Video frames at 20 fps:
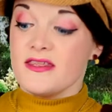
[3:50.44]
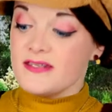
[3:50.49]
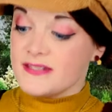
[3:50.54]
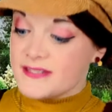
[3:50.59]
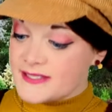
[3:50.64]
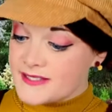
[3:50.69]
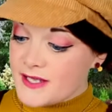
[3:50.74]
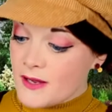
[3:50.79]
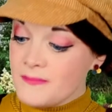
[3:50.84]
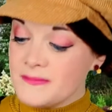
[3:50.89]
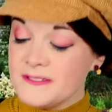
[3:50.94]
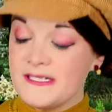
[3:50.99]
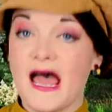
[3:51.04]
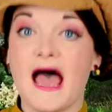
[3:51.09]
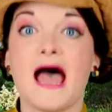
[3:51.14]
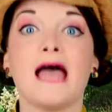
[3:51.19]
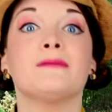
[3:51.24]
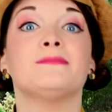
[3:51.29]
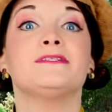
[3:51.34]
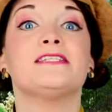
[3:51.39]

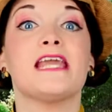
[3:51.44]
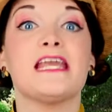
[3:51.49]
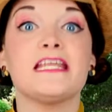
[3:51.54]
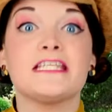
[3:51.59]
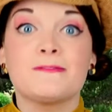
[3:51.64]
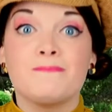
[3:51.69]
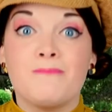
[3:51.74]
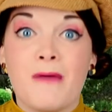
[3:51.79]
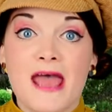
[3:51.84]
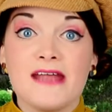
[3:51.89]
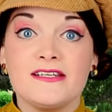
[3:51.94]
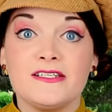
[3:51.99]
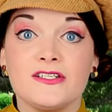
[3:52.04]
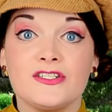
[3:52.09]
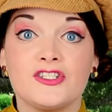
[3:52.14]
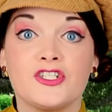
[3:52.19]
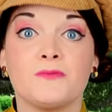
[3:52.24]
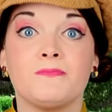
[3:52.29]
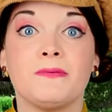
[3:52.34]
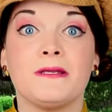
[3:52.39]
sometimes it's better
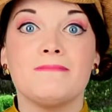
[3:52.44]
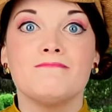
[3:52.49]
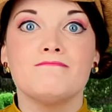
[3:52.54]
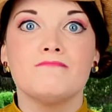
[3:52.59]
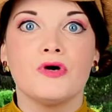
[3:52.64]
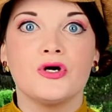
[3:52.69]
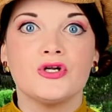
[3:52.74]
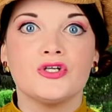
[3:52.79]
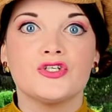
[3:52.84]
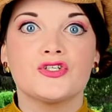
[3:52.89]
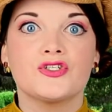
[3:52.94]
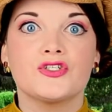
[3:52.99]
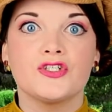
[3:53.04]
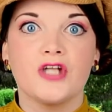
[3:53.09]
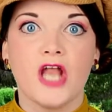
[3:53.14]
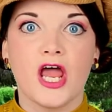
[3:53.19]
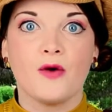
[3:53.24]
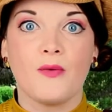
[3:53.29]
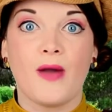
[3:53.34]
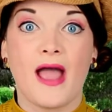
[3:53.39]
to be much
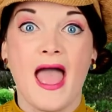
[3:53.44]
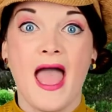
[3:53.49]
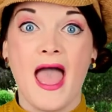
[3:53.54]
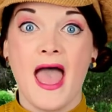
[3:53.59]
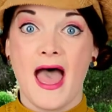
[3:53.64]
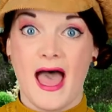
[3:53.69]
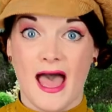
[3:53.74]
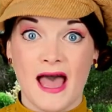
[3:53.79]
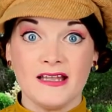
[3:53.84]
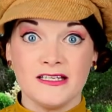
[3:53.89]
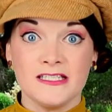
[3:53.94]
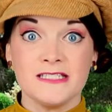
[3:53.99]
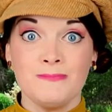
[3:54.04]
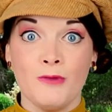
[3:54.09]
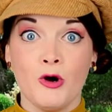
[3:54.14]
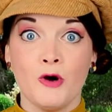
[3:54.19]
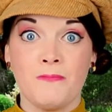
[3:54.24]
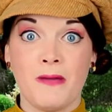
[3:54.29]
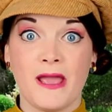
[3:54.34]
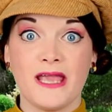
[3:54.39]
slower and
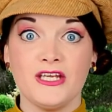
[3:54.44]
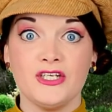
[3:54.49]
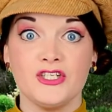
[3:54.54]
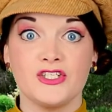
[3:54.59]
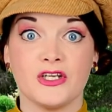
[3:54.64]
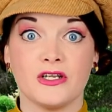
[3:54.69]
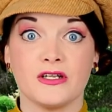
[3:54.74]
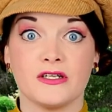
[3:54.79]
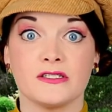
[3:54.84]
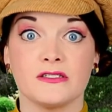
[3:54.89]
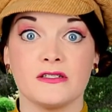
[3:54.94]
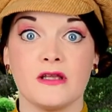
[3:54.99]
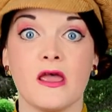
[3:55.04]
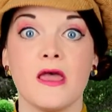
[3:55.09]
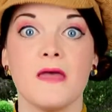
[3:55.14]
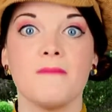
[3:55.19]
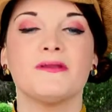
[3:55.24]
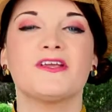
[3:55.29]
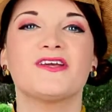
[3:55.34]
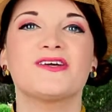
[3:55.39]
more patient
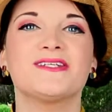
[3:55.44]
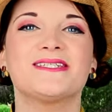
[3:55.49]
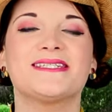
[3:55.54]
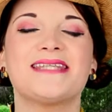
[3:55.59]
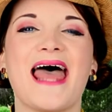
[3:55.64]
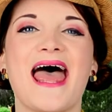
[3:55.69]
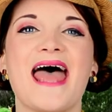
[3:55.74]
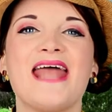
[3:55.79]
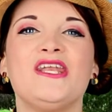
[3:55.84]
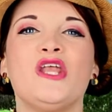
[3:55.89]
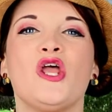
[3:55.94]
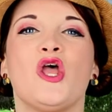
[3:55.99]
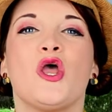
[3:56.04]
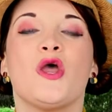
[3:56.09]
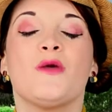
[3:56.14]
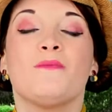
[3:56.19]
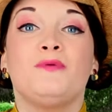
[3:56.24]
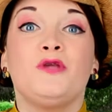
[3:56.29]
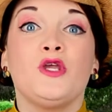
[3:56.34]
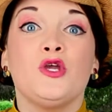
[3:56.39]
because then
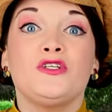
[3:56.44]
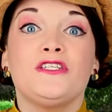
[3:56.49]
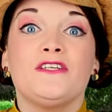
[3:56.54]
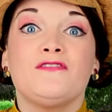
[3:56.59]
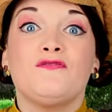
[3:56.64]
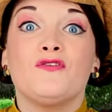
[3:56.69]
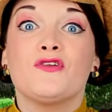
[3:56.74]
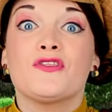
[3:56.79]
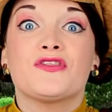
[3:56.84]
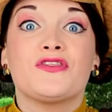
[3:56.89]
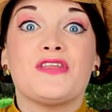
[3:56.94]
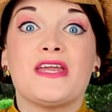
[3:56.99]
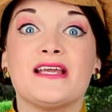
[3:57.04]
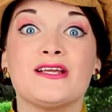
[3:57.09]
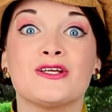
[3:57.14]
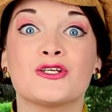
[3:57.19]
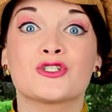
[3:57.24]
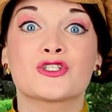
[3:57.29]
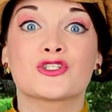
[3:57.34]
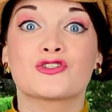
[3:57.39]
beautiful
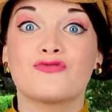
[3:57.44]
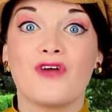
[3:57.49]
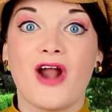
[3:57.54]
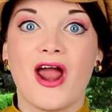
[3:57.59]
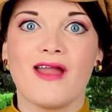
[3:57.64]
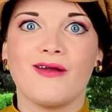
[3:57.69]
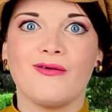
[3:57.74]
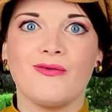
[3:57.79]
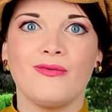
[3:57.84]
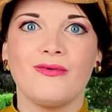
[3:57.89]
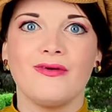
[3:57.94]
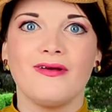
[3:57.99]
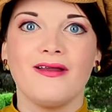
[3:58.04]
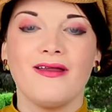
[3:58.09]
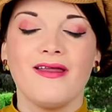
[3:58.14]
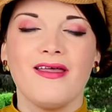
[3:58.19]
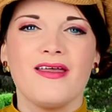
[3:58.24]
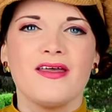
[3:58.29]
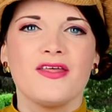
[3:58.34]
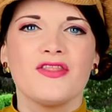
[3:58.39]
things grow.
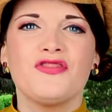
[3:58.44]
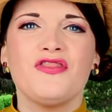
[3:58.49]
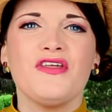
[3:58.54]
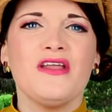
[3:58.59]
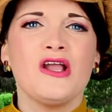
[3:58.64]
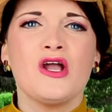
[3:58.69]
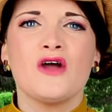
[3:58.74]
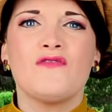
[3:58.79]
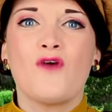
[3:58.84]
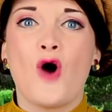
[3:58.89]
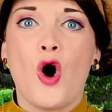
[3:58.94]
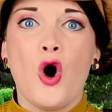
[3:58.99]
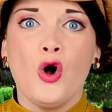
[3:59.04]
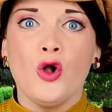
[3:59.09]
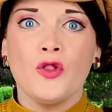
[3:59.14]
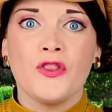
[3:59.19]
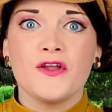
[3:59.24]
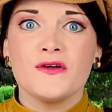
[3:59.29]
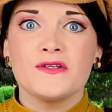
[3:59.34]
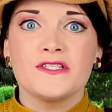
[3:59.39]
Think of
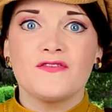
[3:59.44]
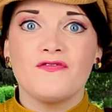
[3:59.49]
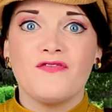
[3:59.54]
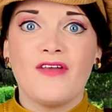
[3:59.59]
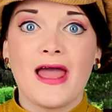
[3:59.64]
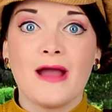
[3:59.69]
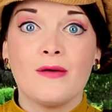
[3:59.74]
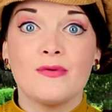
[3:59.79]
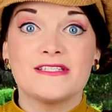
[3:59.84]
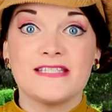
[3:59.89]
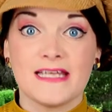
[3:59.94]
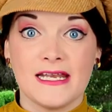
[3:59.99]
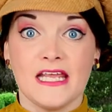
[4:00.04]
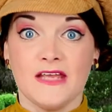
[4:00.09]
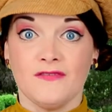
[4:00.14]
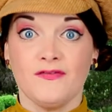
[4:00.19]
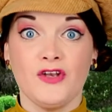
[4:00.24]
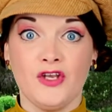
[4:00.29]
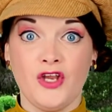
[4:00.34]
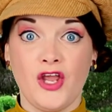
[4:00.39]
all those flowers and even